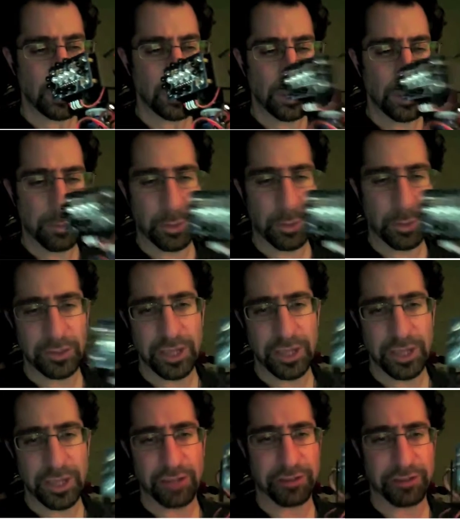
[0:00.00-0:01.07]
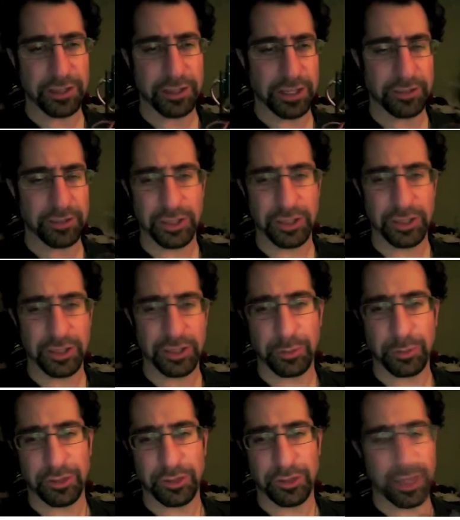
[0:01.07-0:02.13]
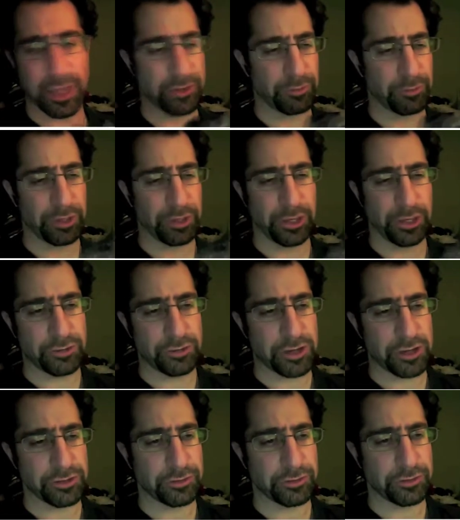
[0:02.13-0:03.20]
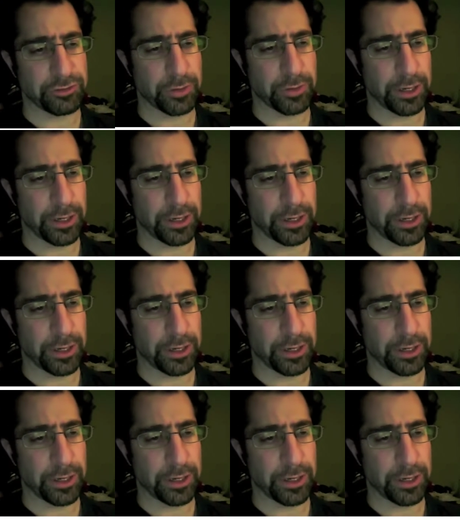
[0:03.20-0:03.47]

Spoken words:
But it went together fairly easily. He put together some really good instructions for it,